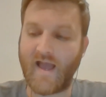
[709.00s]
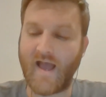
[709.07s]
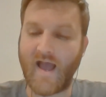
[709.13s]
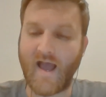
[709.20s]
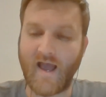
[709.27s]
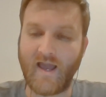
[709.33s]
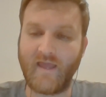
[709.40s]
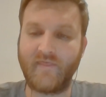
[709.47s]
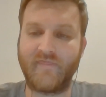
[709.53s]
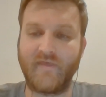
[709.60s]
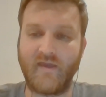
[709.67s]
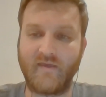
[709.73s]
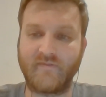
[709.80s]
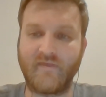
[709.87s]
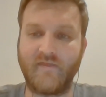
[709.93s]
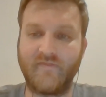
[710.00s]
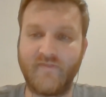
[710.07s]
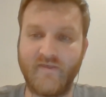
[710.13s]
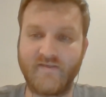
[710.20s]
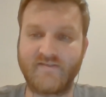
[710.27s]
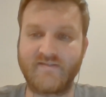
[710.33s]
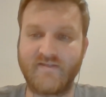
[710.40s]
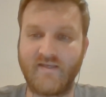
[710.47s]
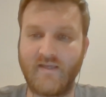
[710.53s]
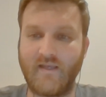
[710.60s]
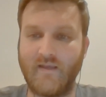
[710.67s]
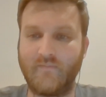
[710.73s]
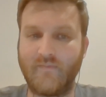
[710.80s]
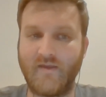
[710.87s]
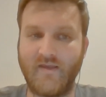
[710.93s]
I think that this
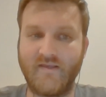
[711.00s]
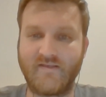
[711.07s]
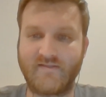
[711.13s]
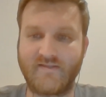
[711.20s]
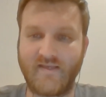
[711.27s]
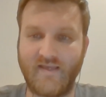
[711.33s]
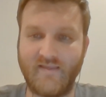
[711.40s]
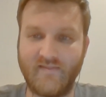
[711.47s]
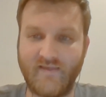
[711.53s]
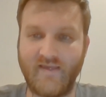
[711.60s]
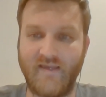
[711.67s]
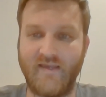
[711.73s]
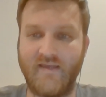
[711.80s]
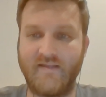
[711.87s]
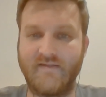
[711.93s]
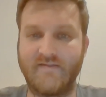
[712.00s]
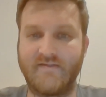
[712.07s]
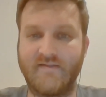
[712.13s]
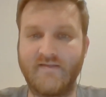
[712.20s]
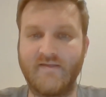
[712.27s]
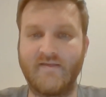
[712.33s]
team is, in the end,